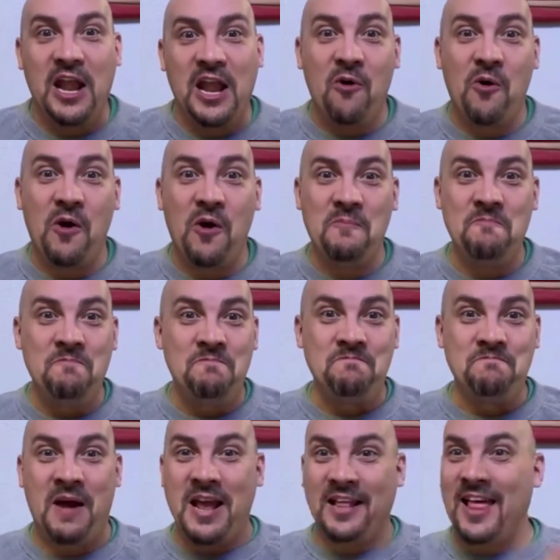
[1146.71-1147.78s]
I know what
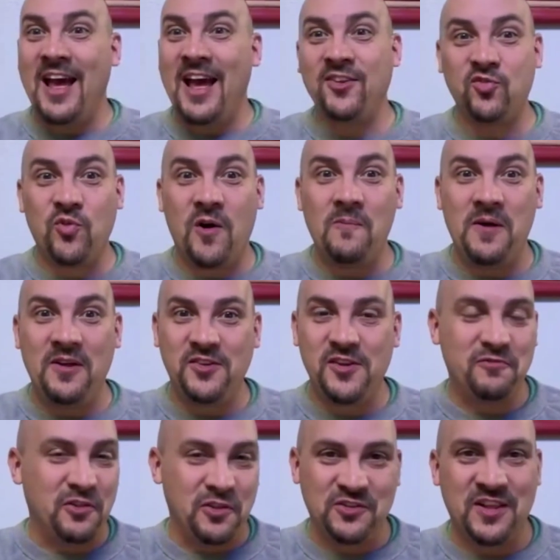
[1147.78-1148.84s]
my last 12
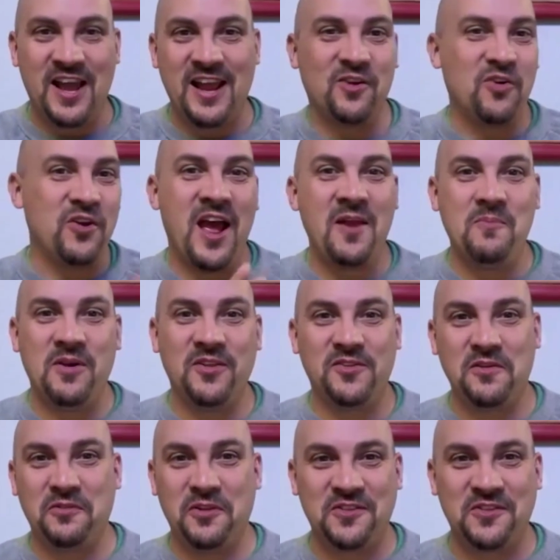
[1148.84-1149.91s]
months have looked like or 9
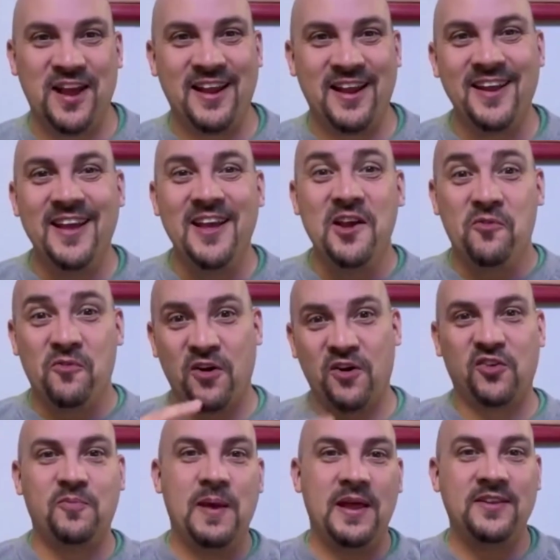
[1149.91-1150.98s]
months have looked like
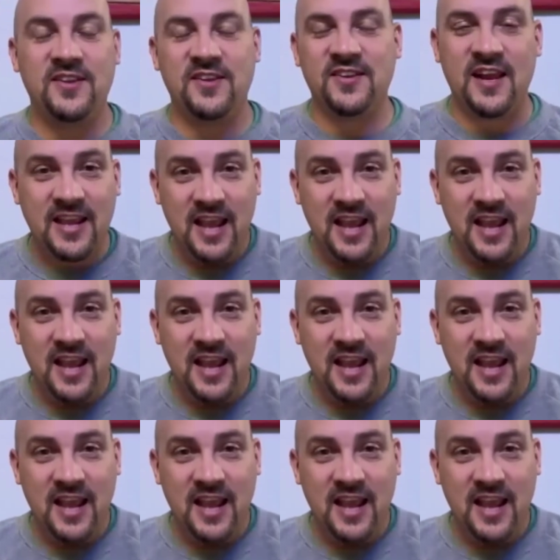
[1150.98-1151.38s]
for expenses.